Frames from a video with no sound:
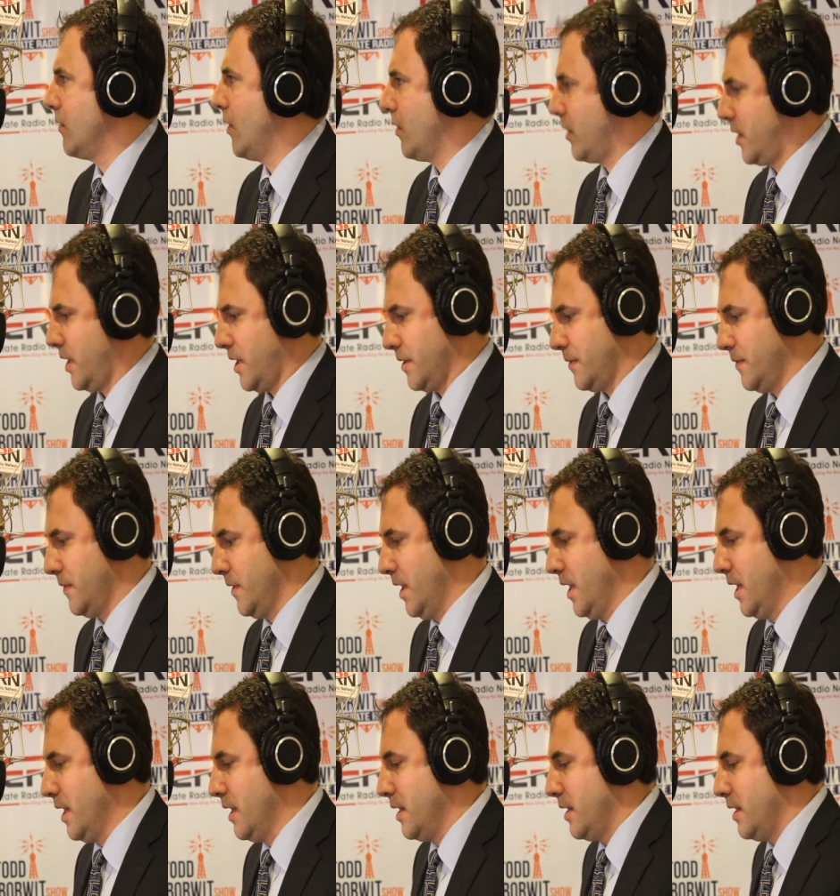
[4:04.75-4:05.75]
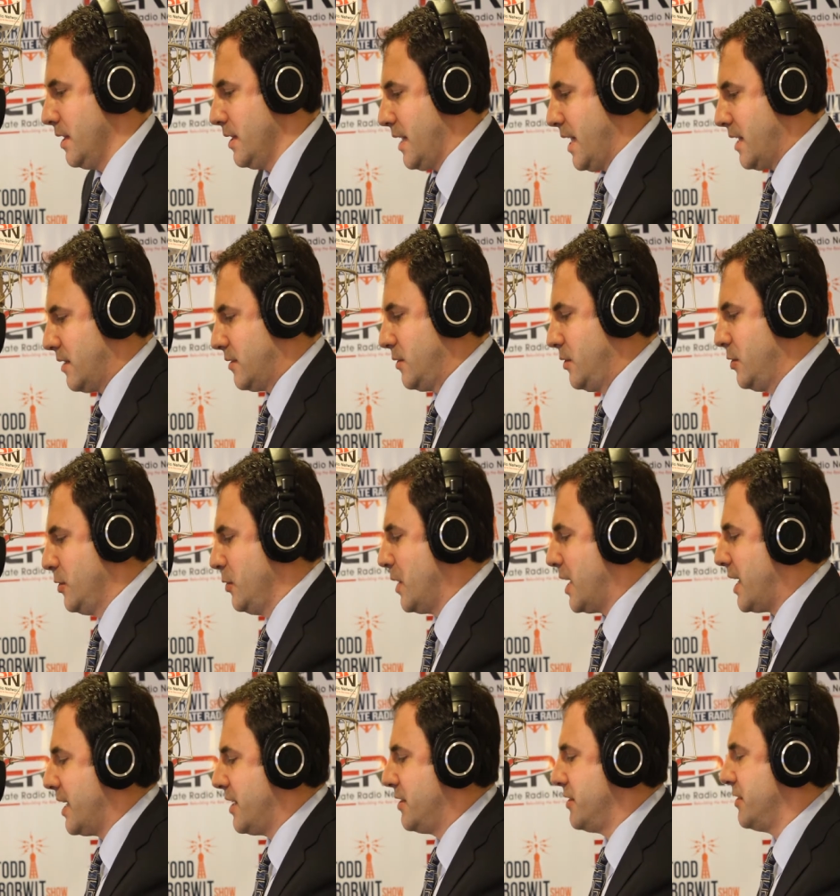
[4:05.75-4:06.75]
Okay. Now, who
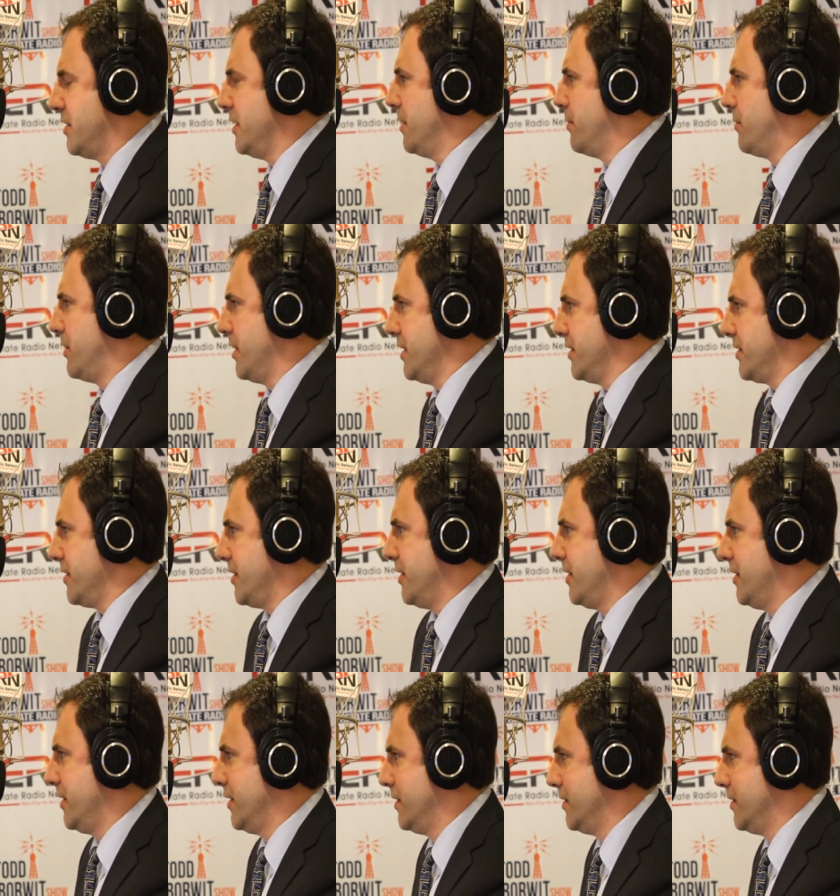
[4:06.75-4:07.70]
hires the appraiser?